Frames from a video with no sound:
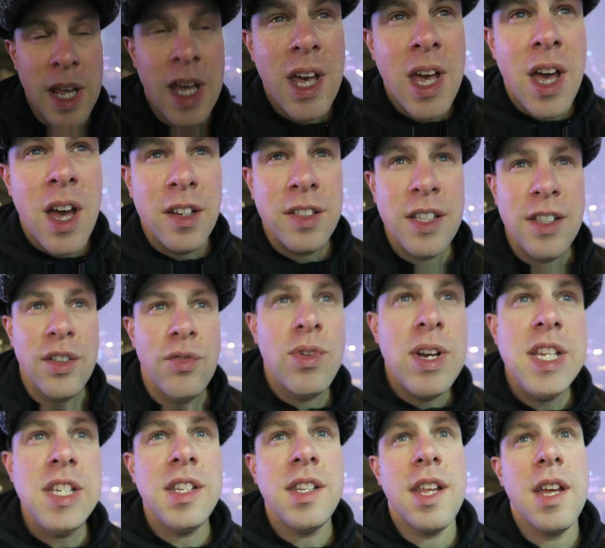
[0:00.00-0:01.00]
I think the
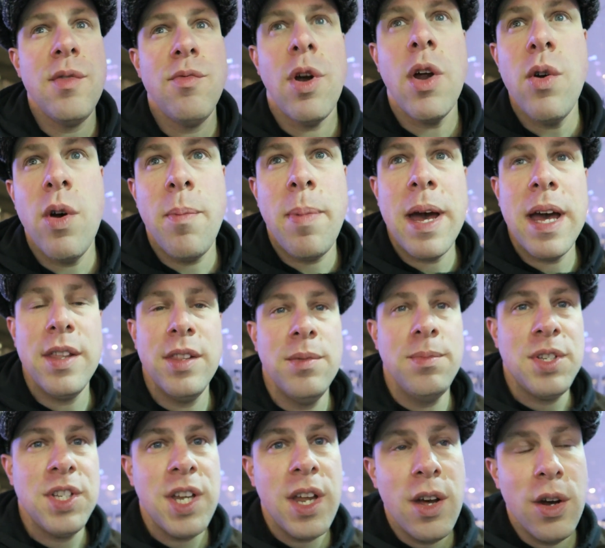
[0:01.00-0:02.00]
reason they wrote about
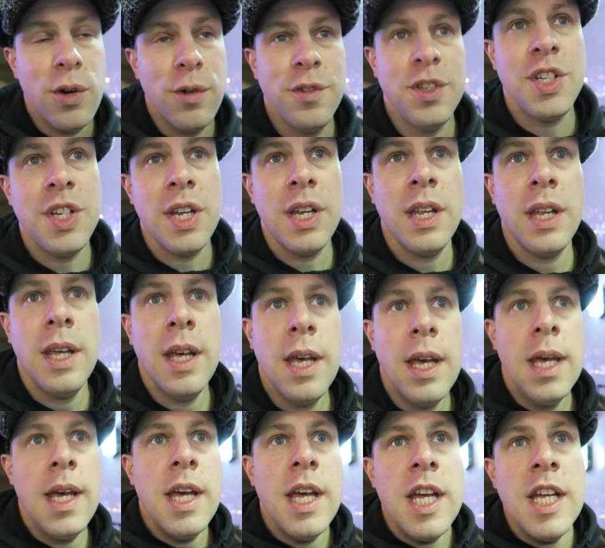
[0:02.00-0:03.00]
themselves
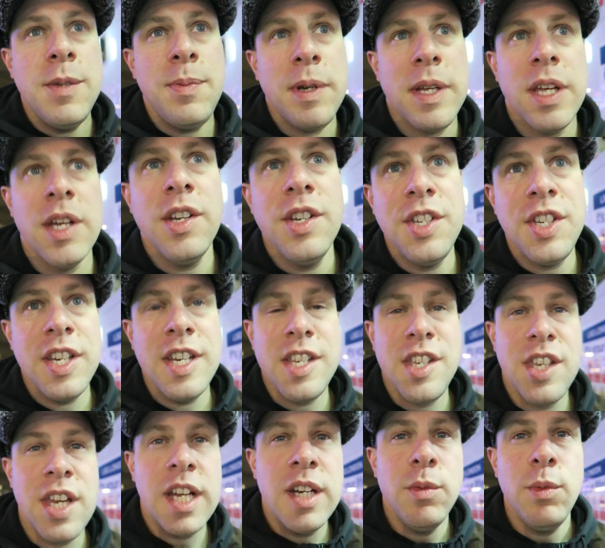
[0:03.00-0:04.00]
is because
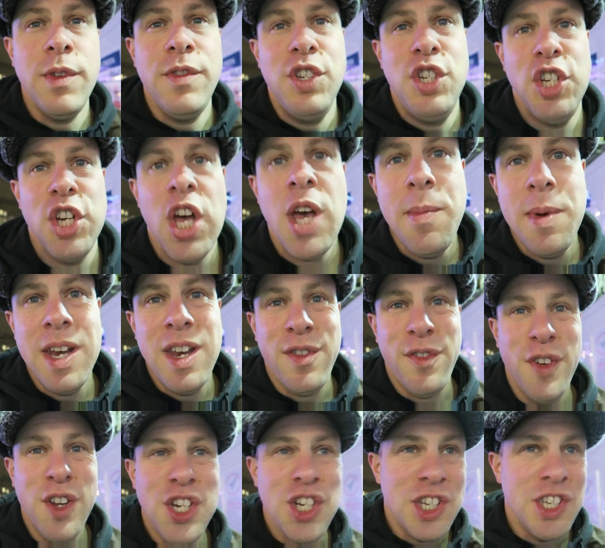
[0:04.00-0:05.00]
it's done with German
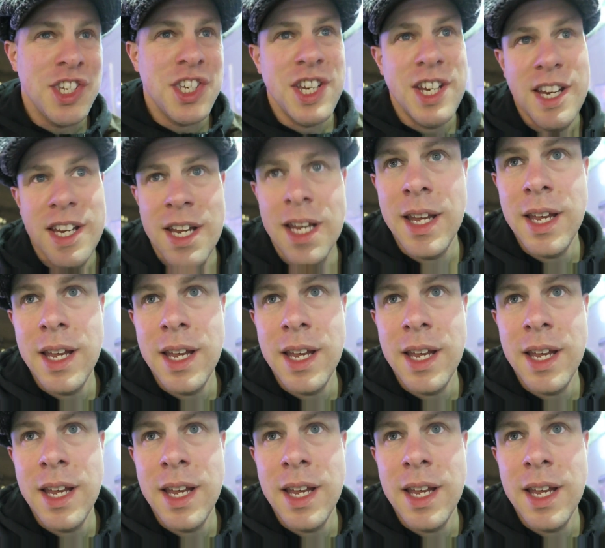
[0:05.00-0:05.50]
efficiency.